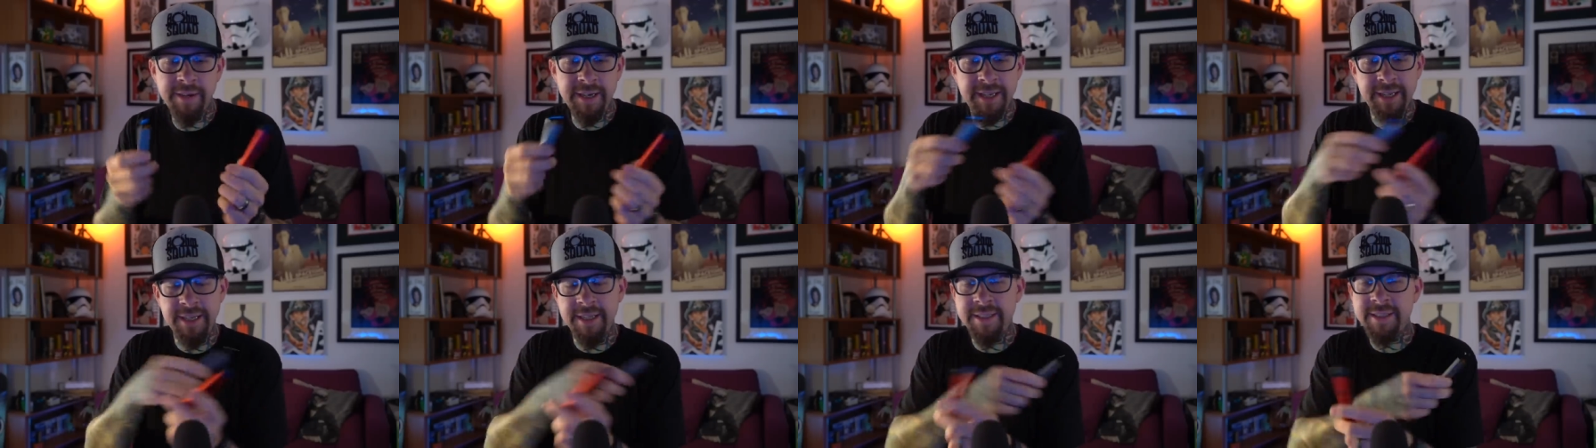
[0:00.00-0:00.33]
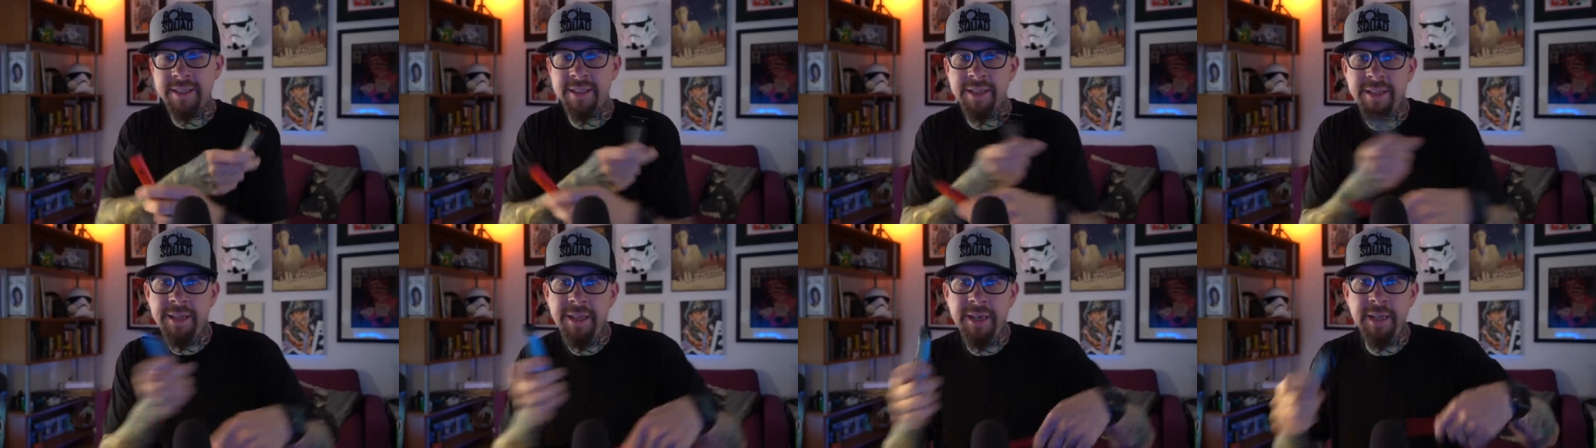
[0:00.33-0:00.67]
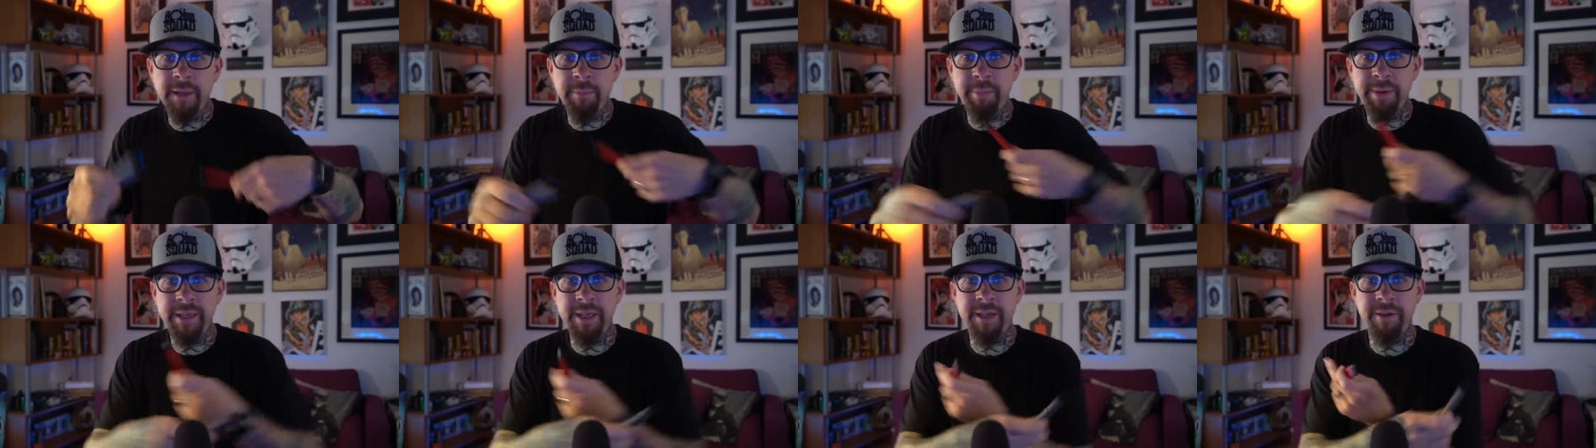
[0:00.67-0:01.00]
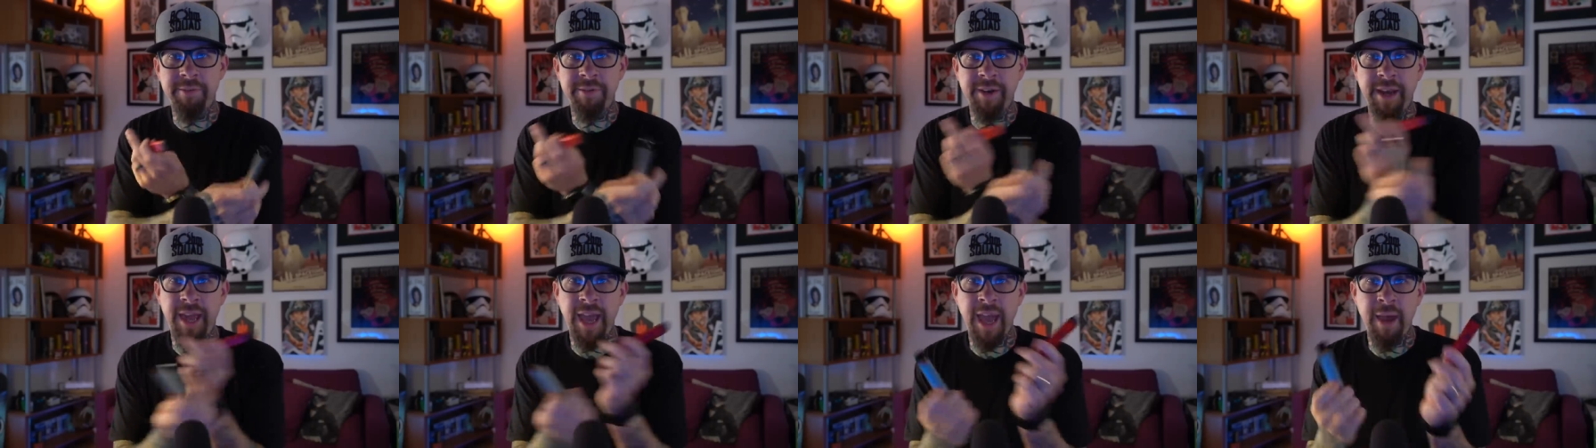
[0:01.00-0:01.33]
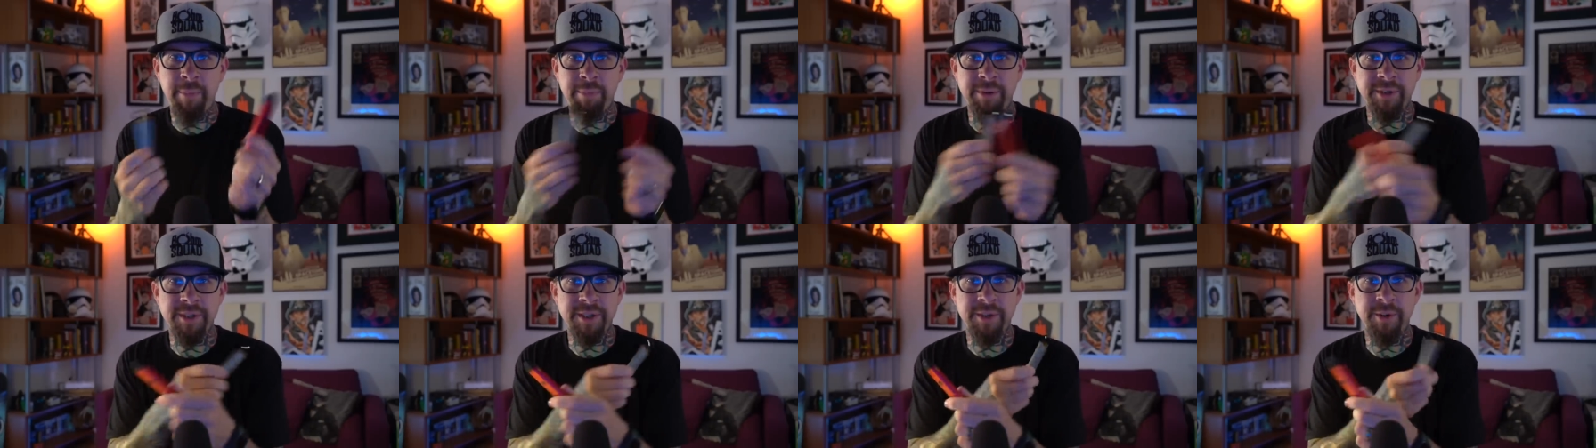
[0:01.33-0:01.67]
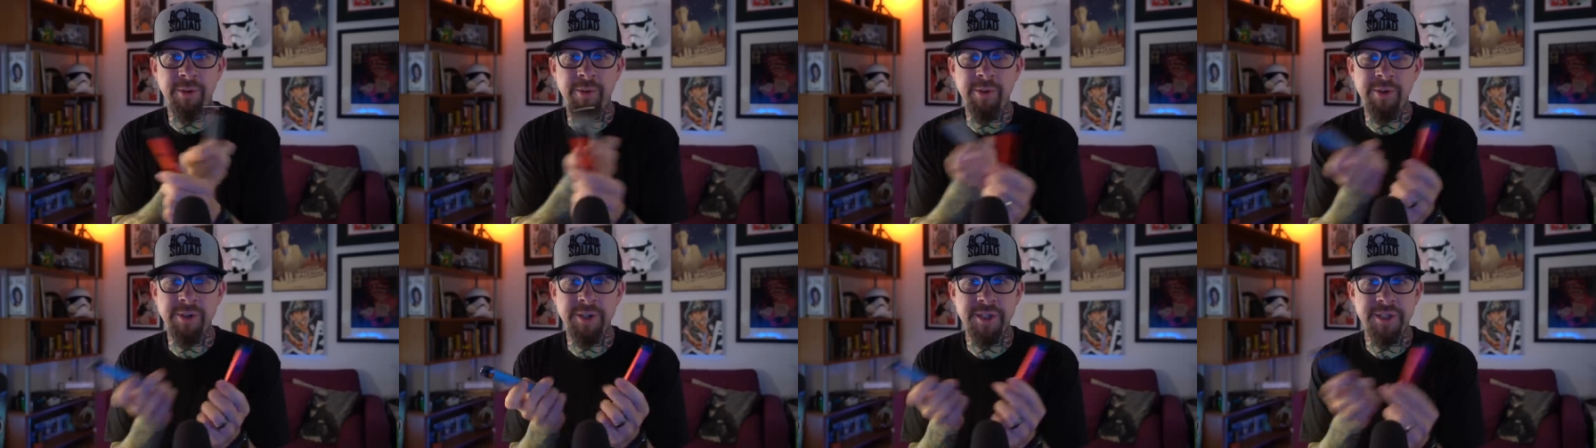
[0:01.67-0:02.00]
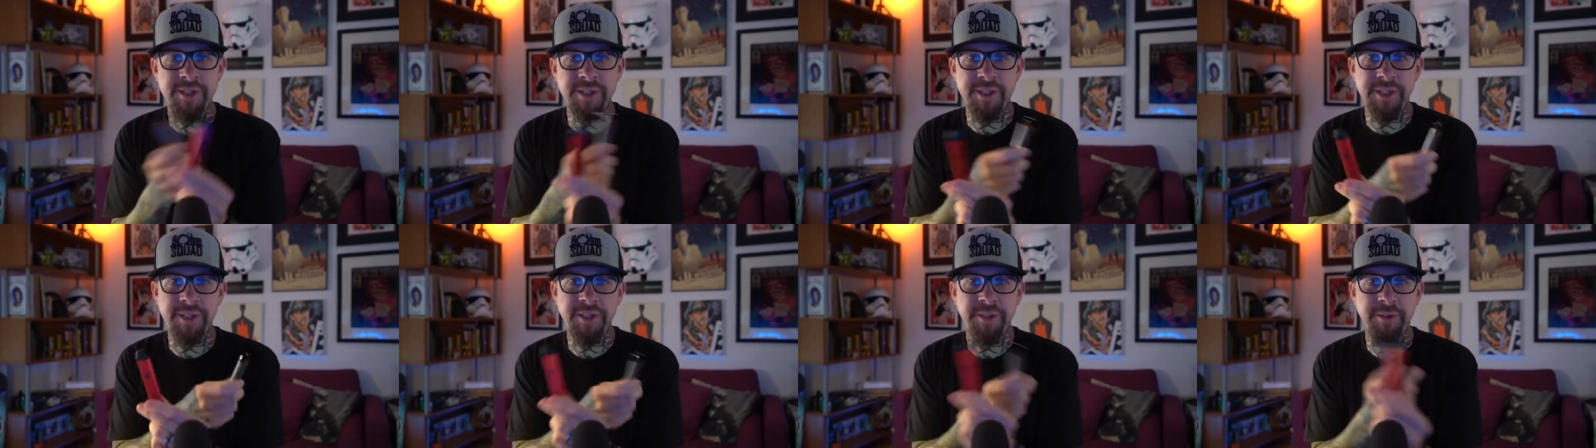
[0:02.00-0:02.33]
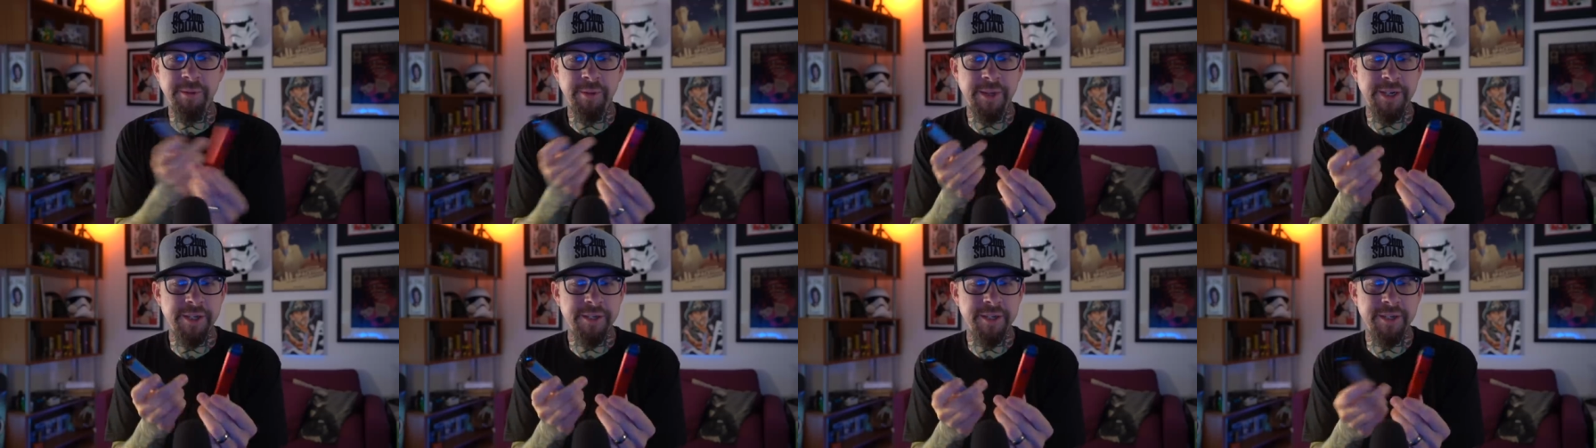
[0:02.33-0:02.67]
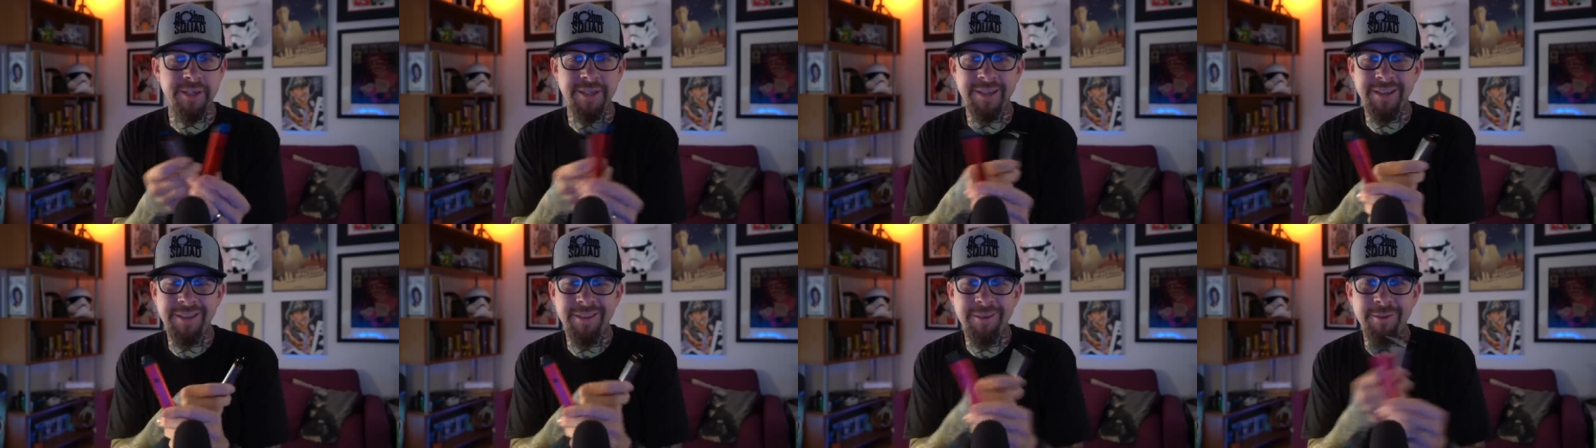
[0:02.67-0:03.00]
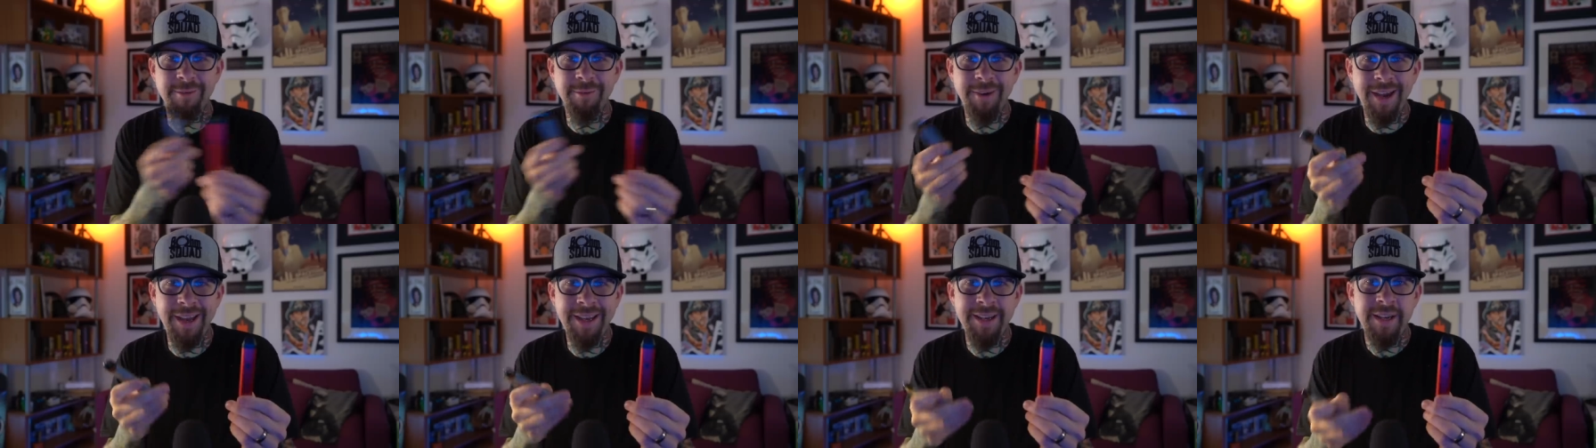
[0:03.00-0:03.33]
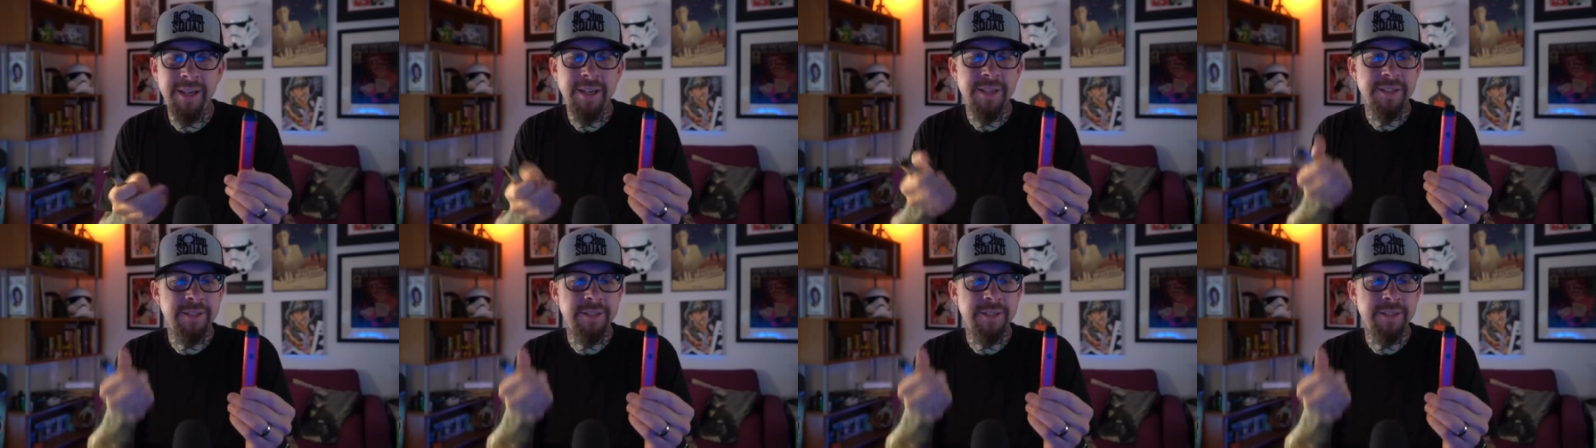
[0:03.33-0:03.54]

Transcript: it's a little bit of an apples and oranges situation together, right?